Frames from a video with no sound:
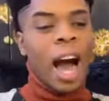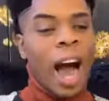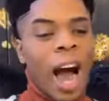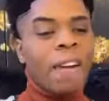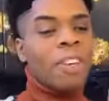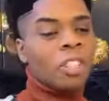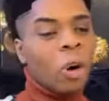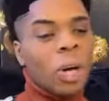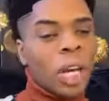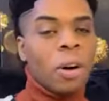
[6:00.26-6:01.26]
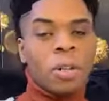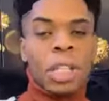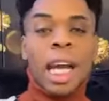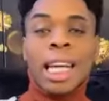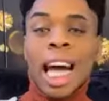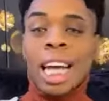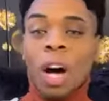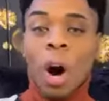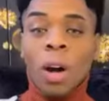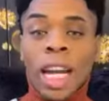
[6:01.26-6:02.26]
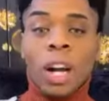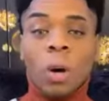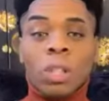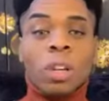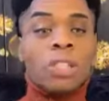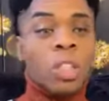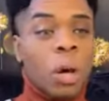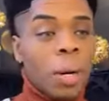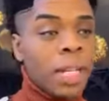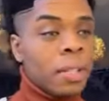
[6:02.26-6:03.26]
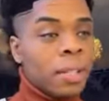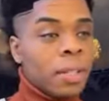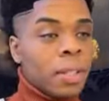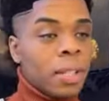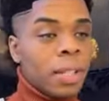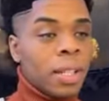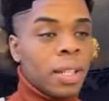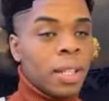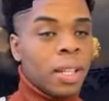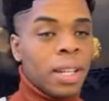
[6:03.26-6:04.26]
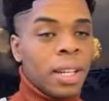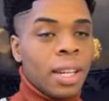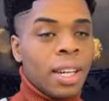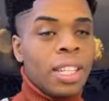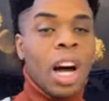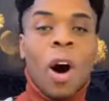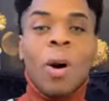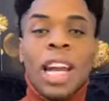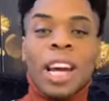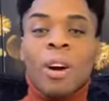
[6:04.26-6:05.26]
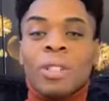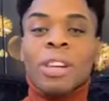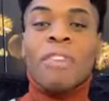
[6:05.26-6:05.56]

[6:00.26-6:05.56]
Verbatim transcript: harvest Holy Ghost, not the Holy Ghost of sowing, the Holy Ghost